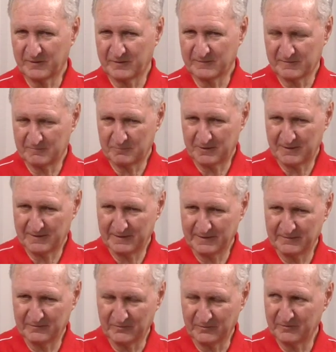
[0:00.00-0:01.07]
they supply
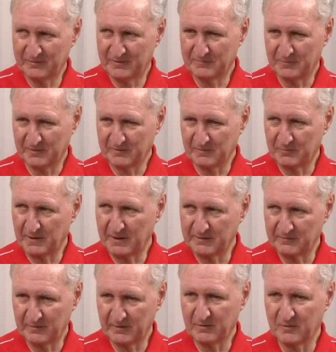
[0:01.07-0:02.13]
into Europe, they supply
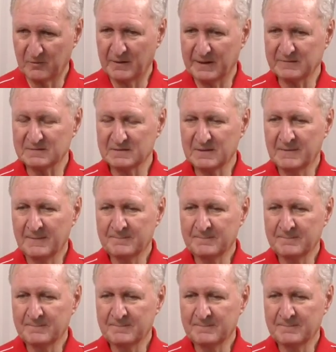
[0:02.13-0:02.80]
into the U S.